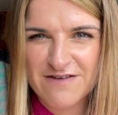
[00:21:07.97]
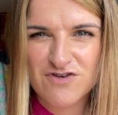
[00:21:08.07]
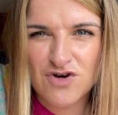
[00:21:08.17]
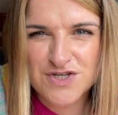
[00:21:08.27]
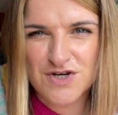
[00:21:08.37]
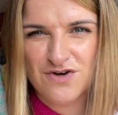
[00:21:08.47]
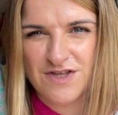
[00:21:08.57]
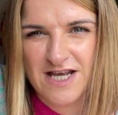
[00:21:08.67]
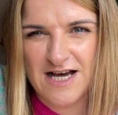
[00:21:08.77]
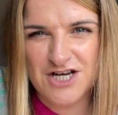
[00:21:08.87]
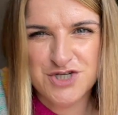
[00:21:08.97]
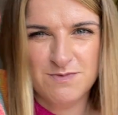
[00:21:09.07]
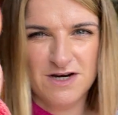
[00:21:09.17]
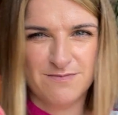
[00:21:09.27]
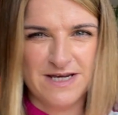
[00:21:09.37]
got it on the
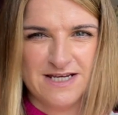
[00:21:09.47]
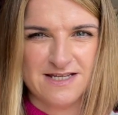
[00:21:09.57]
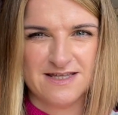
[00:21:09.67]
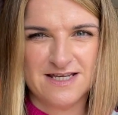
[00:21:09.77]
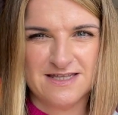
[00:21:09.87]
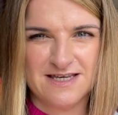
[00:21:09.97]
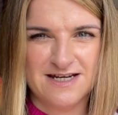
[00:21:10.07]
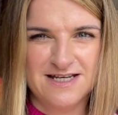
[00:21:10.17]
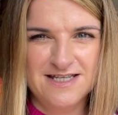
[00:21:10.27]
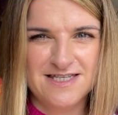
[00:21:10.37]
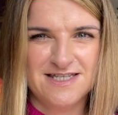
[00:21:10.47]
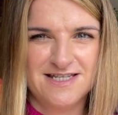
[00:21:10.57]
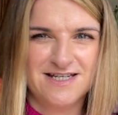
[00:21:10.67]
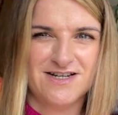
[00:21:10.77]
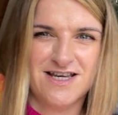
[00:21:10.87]
cashmere base, I think there it is,
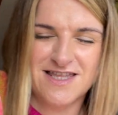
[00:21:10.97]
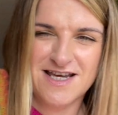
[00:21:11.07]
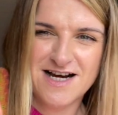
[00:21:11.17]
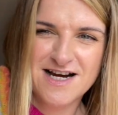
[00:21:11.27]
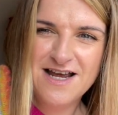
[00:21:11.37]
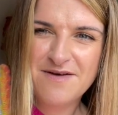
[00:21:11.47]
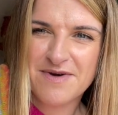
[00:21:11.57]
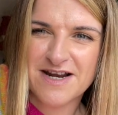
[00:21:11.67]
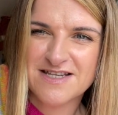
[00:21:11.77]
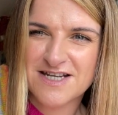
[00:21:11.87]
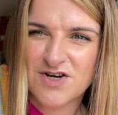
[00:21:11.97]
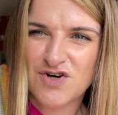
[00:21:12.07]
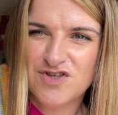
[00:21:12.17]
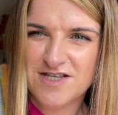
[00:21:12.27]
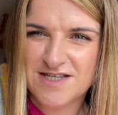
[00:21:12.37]
right there, but I did it
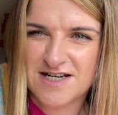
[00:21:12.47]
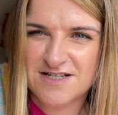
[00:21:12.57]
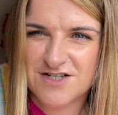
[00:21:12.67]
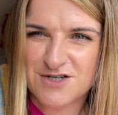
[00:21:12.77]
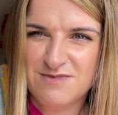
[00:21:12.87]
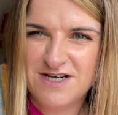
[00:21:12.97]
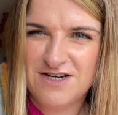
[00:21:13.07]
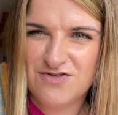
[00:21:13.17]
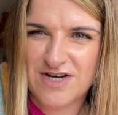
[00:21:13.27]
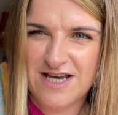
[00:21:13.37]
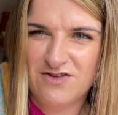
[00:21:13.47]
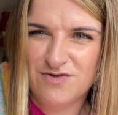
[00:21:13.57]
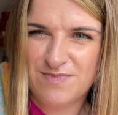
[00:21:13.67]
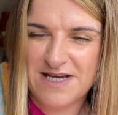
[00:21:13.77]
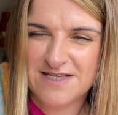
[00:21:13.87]
on the standard merino nylon
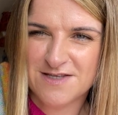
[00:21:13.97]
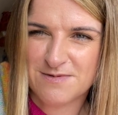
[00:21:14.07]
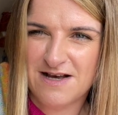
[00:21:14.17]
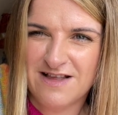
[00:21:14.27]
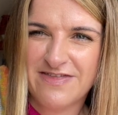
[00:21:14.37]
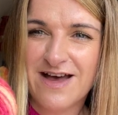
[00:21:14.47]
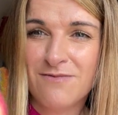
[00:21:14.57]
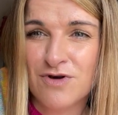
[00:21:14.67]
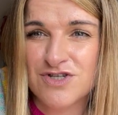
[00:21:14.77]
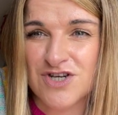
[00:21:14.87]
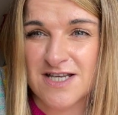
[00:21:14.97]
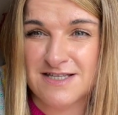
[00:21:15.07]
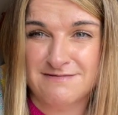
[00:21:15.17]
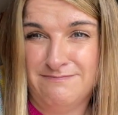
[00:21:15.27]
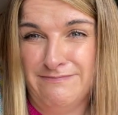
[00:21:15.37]
base as well, and that one just,
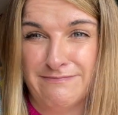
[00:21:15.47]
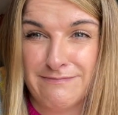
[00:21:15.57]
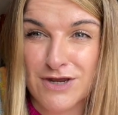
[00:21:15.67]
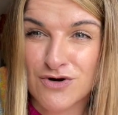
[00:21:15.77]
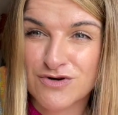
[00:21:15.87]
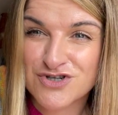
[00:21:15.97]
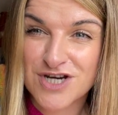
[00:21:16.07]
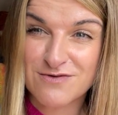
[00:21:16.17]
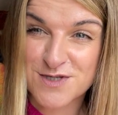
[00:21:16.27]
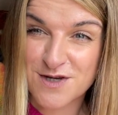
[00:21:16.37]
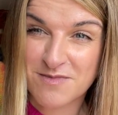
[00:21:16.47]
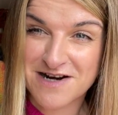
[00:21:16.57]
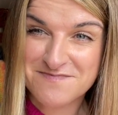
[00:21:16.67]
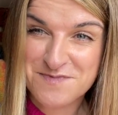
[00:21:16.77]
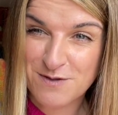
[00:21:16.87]
shouts summer
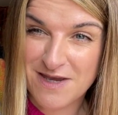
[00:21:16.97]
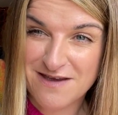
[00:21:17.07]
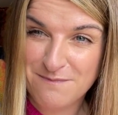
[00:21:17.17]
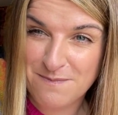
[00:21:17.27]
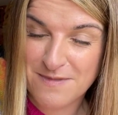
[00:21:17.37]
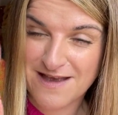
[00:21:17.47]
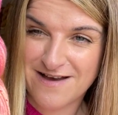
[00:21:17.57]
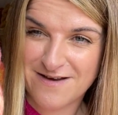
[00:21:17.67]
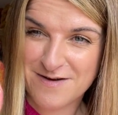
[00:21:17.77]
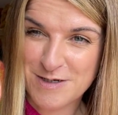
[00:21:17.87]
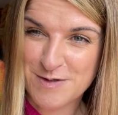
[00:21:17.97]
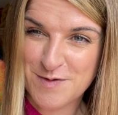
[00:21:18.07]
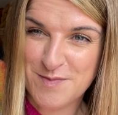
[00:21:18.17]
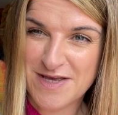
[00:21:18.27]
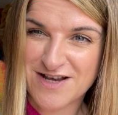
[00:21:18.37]
to me. It will
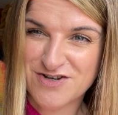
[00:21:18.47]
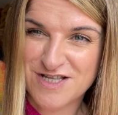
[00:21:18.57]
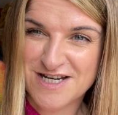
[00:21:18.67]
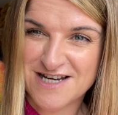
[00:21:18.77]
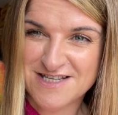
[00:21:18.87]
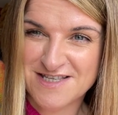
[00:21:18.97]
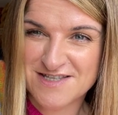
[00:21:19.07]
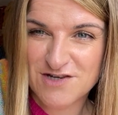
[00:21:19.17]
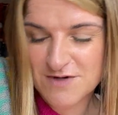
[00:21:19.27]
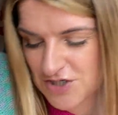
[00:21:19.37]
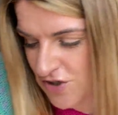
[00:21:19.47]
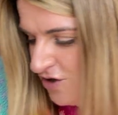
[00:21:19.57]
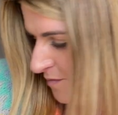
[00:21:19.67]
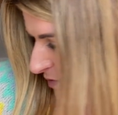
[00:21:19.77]
make a really nice summer top.